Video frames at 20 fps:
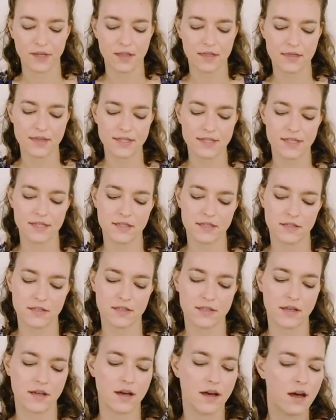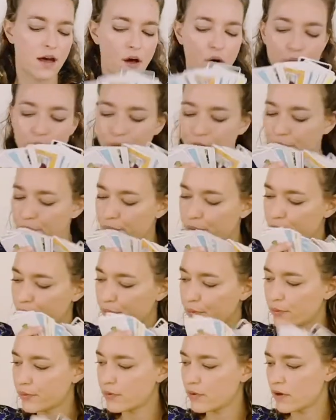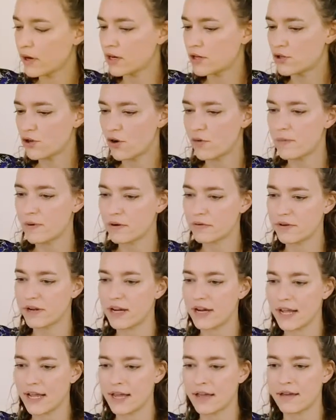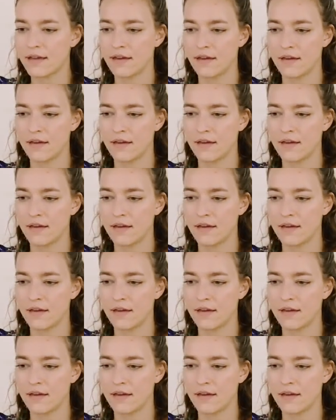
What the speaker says: This is your October reading.